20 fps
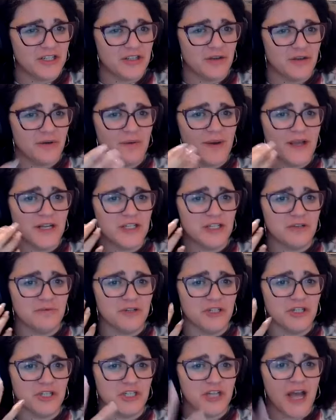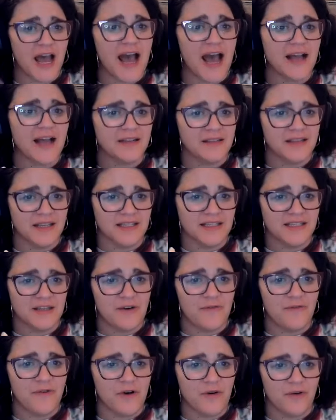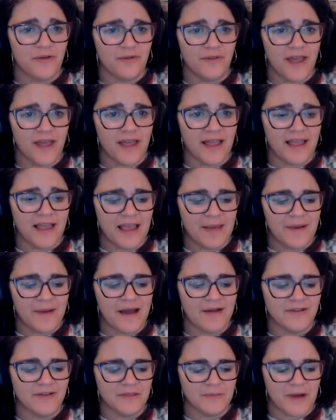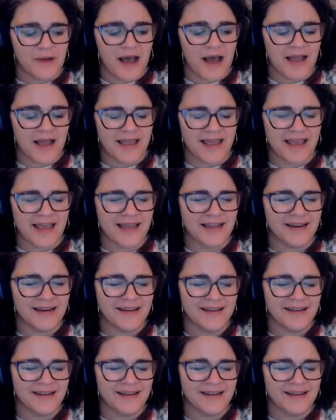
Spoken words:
the way she was shocked, the cell phone came out of his pocket.